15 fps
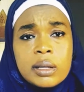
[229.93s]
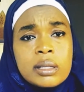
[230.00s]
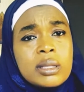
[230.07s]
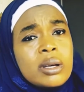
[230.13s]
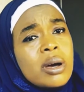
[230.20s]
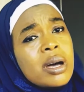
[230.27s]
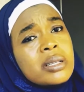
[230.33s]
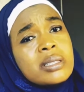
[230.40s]

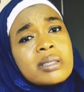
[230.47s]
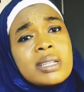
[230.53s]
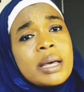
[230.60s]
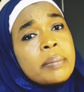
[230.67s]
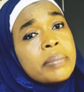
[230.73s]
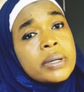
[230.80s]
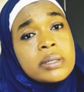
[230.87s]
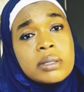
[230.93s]
The hustle
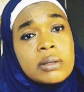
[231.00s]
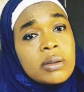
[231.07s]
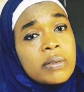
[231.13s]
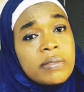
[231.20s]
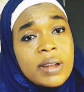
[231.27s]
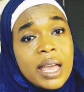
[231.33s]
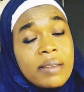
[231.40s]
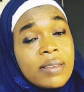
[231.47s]
and bustle
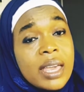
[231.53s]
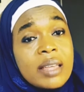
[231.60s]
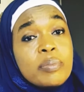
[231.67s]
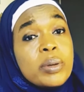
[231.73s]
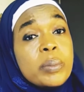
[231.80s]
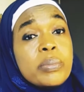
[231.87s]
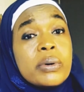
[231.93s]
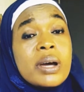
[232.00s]
of life get
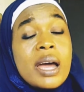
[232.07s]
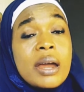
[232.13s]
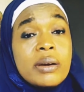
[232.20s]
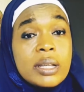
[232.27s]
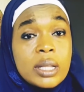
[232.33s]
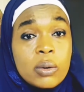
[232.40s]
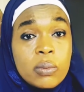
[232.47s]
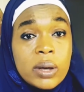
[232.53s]
people
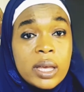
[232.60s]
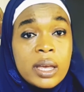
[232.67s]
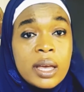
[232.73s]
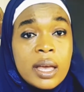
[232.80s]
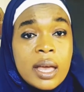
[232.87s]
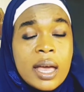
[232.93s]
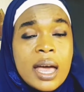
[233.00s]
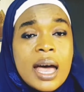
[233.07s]
carried away,
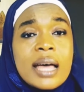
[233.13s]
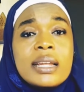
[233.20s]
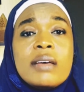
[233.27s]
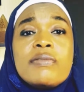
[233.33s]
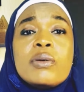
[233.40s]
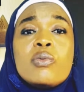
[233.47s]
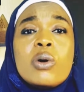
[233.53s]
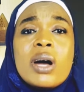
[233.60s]
and
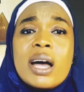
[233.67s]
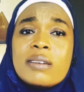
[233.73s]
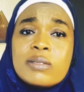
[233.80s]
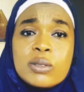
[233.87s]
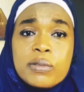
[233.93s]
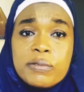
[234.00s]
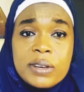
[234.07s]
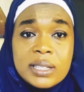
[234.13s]
everyone have
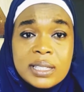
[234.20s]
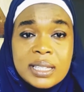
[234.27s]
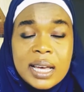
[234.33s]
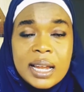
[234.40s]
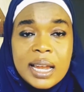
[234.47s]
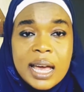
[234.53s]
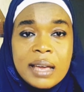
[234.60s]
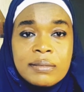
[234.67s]
to face their
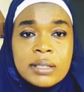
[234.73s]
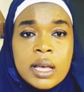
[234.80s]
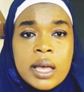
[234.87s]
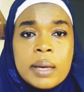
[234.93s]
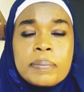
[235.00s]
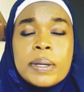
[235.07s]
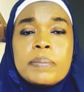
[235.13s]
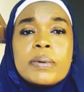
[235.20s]
life.
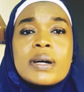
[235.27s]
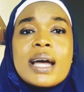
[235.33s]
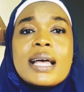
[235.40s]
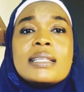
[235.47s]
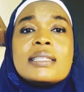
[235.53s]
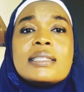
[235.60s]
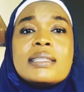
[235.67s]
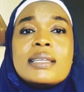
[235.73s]
People can't
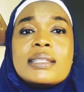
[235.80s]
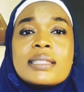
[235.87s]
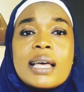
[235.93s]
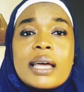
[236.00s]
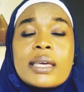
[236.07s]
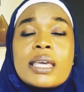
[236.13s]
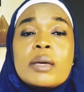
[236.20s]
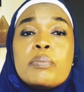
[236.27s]
sit
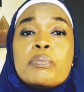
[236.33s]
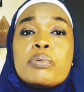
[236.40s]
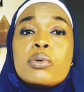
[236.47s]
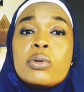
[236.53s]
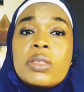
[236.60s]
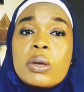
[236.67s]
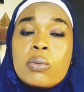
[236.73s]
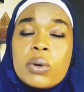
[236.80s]
and keep
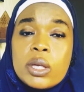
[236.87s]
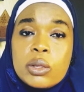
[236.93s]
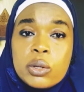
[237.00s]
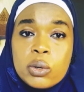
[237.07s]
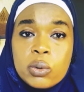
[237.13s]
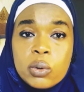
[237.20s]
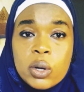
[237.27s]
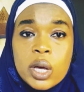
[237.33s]
brooding with
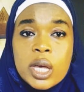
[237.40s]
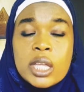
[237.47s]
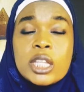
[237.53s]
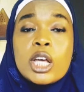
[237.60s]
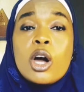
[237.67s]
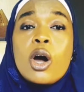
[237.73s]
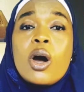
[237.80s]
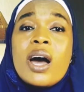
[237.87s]
you.
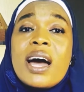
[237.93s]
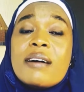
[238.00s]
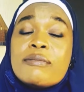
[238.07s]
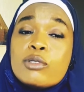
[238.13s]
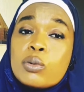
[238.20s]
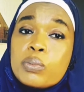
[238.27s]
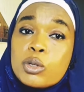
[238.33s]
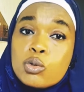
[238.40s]
They all have
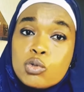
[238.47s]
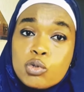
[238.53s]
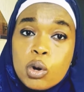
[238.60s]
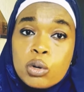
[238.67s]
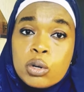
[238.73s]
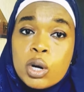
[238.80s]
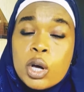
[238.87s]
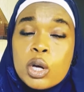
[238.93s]
to be
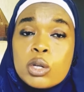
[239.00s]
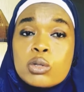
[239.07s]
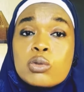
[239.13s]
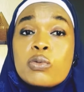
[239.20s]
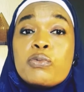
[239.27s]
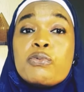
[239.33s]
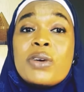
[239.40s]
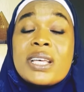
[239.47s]
strong
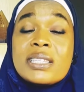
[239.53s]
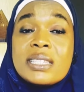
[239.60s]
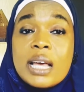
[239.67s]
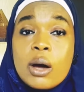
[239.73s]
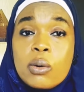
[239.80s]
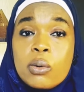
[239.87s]
to face their